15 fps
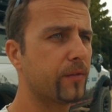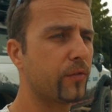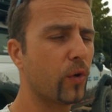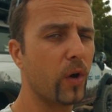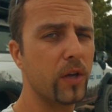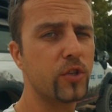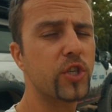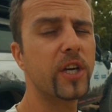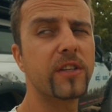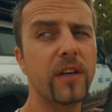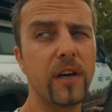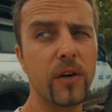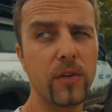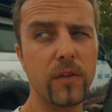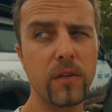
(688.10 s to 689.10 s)
So I checked
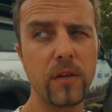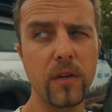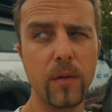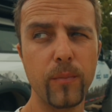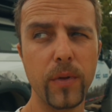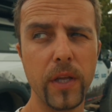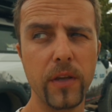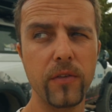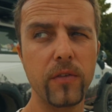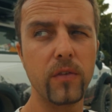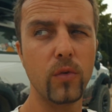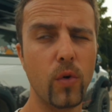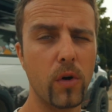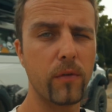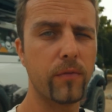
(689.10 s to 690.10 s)
out a place
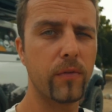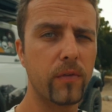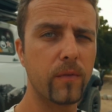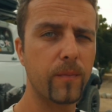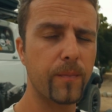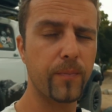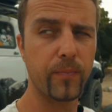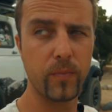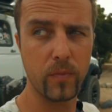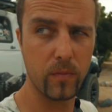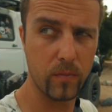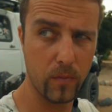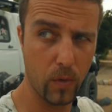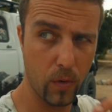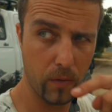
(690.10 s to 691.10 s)
north
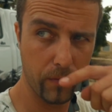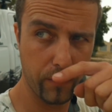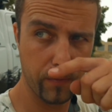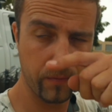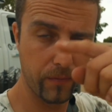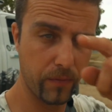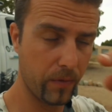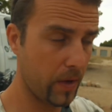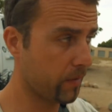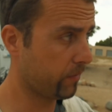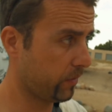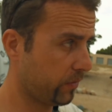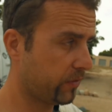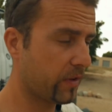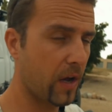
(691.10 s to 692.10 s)
of
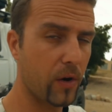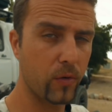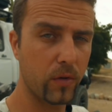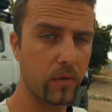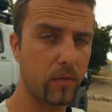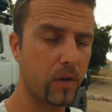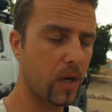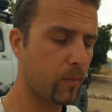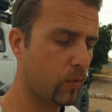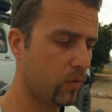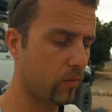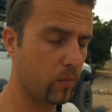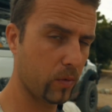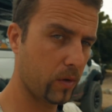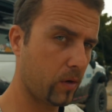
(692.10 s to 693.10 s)
this town, Cabo,
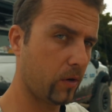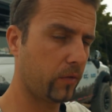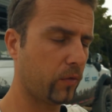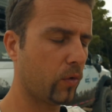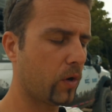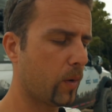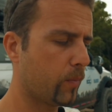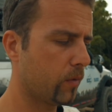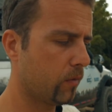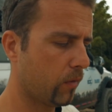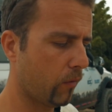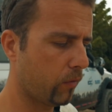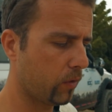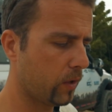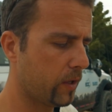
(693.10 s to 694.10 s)
where I saw a couple of
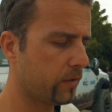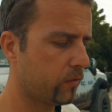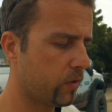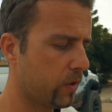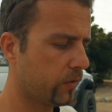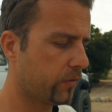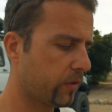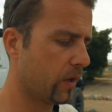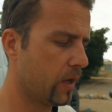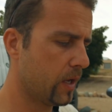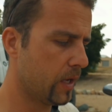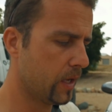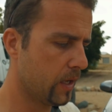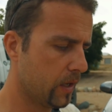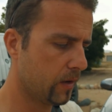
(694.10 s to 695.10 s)
overland rigs.
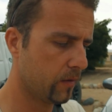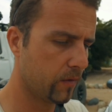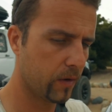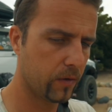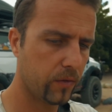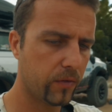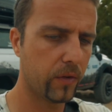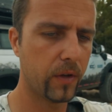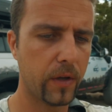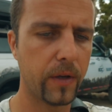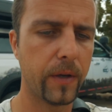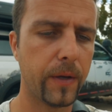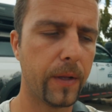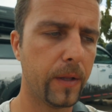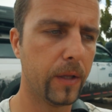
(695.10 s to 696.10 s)
There's
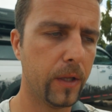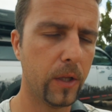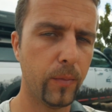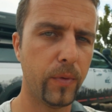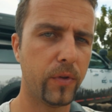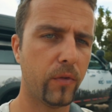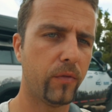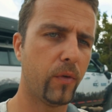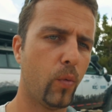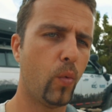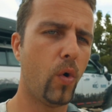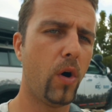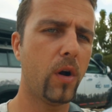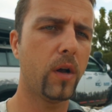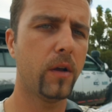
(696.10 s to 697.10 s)
a little bit of a
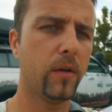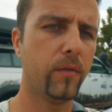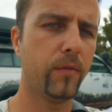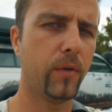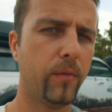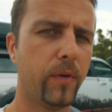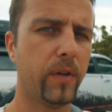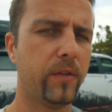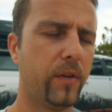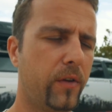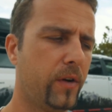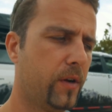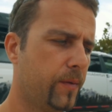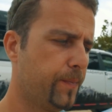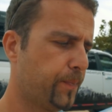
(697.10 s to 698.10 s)
walk from that
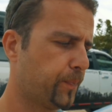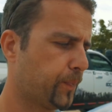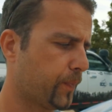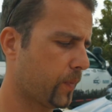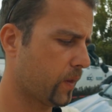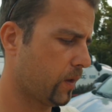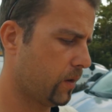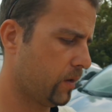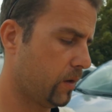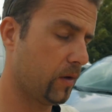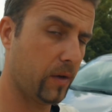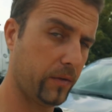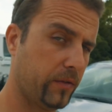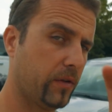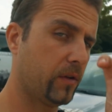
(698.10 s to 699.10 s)
area.
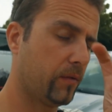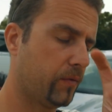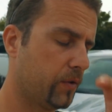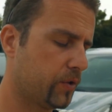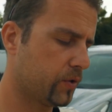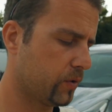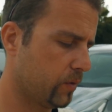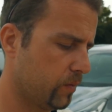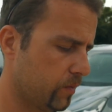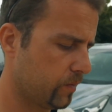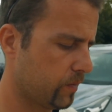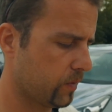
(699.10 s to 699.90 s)
It's an official,